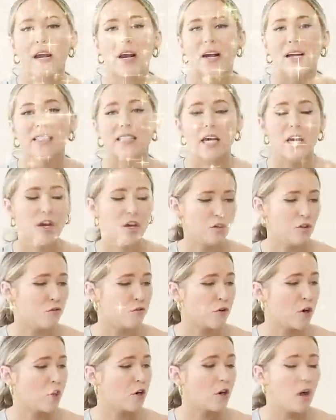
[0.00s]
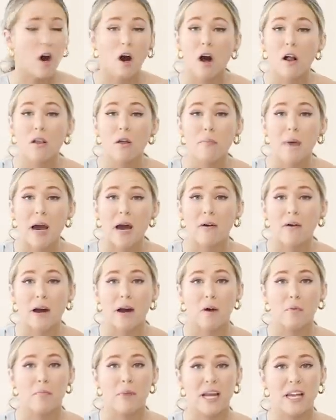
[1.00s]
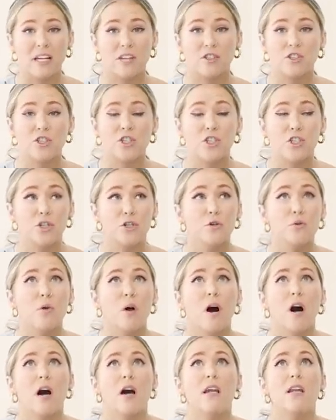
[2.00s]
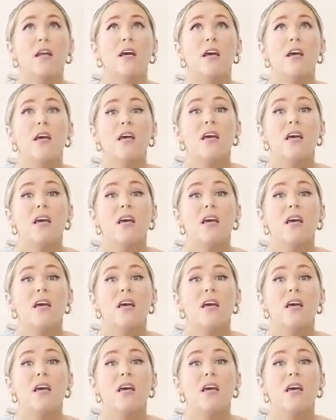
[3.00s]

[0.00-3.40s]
parent, you've heard all about how bunnies chew on